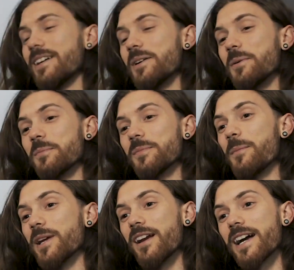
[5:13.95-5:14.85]

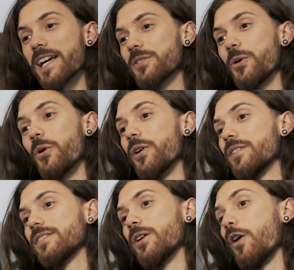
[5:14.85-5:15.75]
I mean, I get
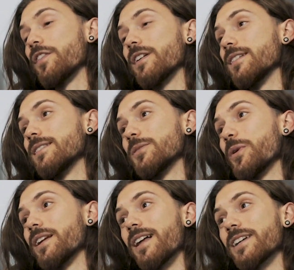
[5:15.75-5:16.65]
caught often
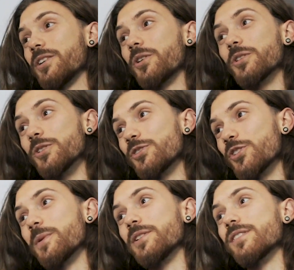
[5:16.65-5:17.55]
when you're on
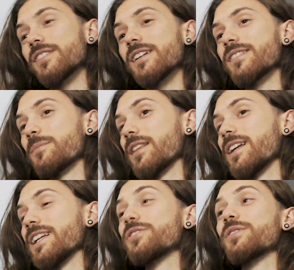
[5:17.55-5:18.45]
YouTube and you see something
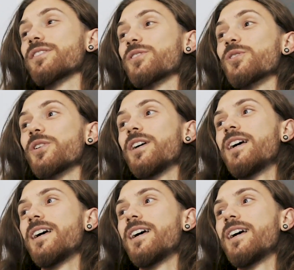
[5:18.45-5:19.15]
that interests you.